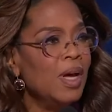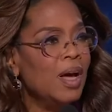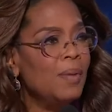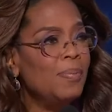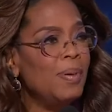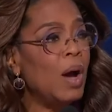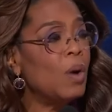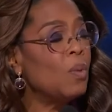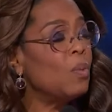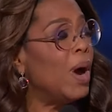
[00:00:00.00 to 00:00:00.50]

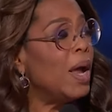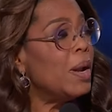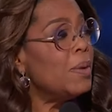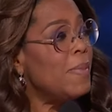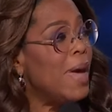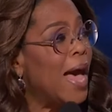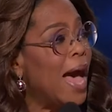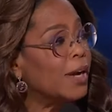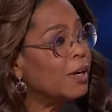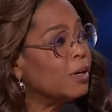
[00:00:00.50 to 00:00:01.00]
about what
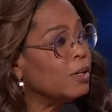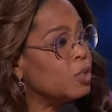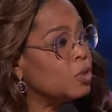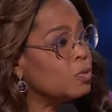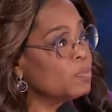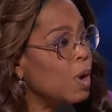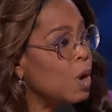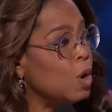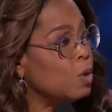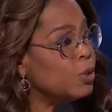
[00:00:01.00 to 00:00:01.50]

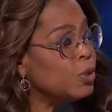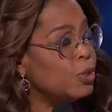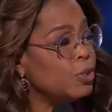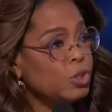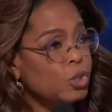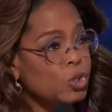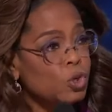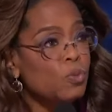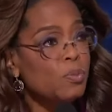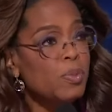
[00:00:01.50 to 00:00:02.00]
matters
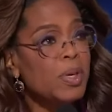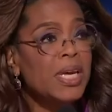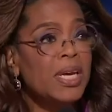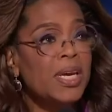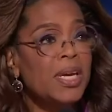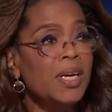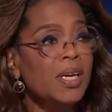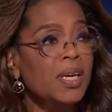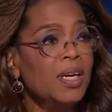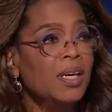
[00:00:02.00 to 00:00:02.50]
most to
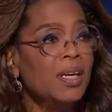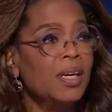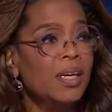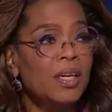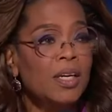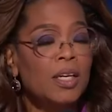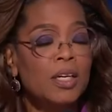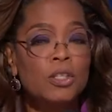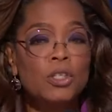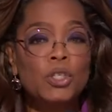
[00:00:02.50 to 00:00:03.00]
me,
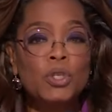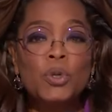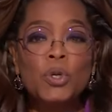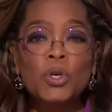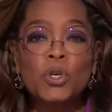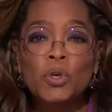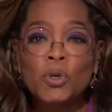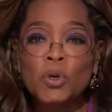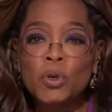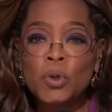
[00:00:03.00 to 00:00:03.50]
to
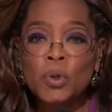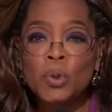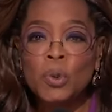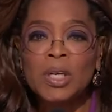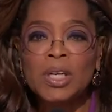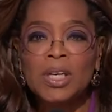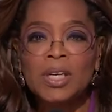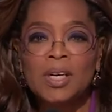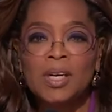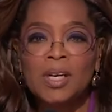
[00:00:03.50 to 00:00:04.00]
you,